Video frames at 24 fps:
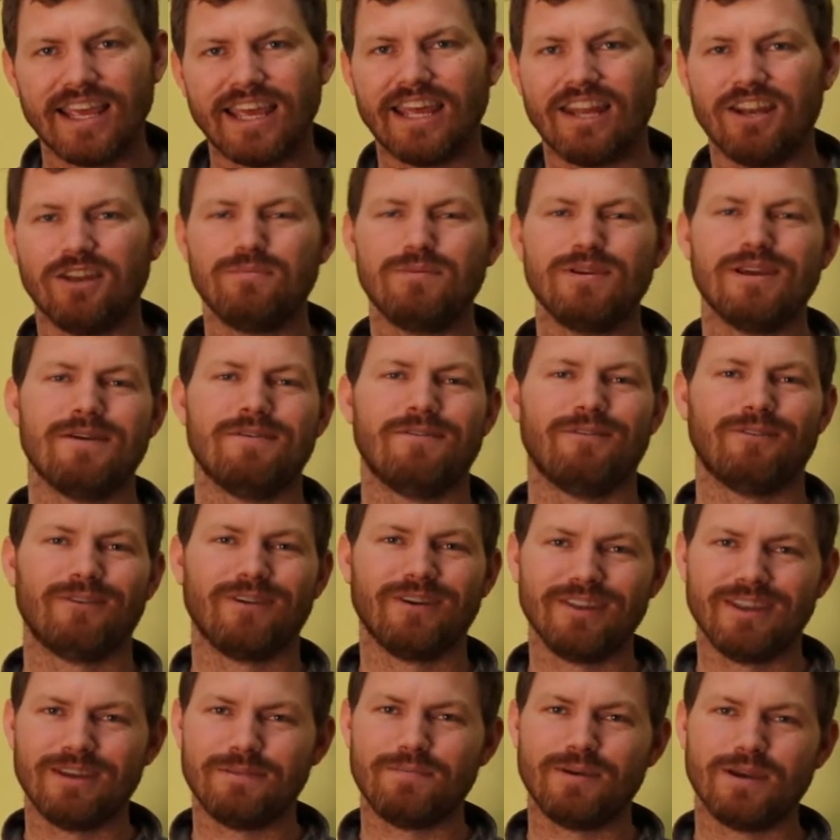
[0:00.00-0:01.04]
And it'd be a
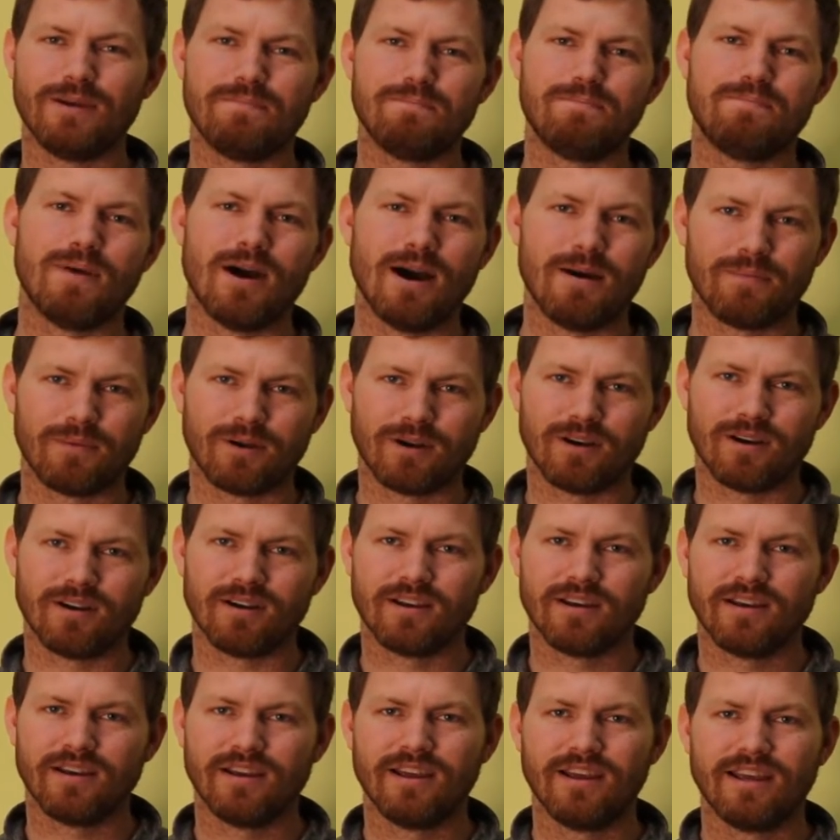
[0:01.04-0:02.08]
really big bummer
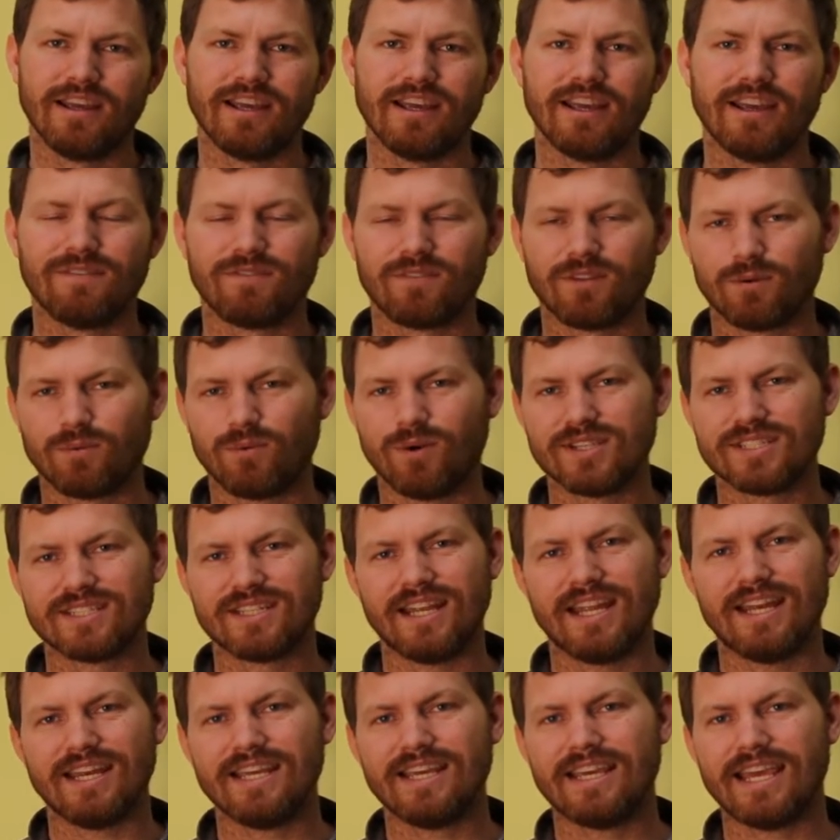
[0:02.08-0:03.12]
if there wasn't
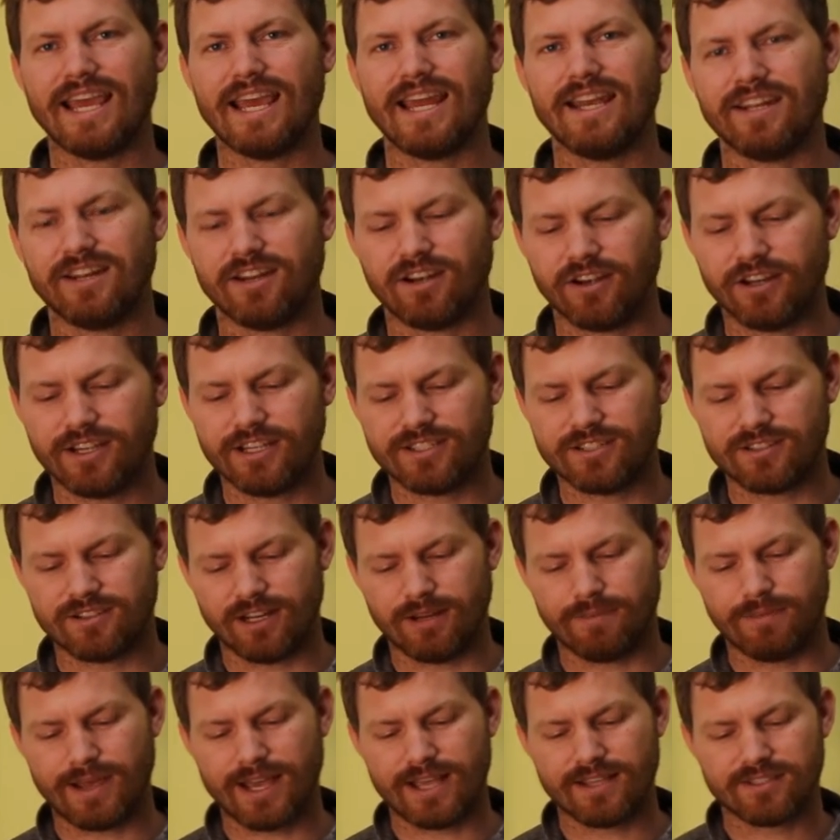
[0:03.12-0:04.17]
any candy in our Easter
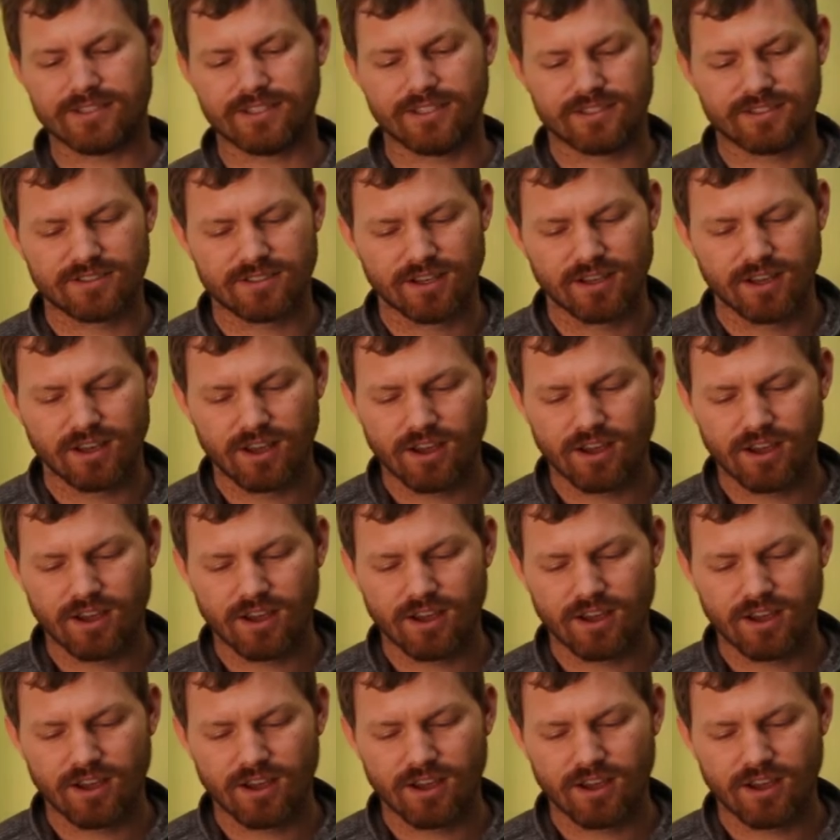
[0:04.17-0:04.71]
egg baskets.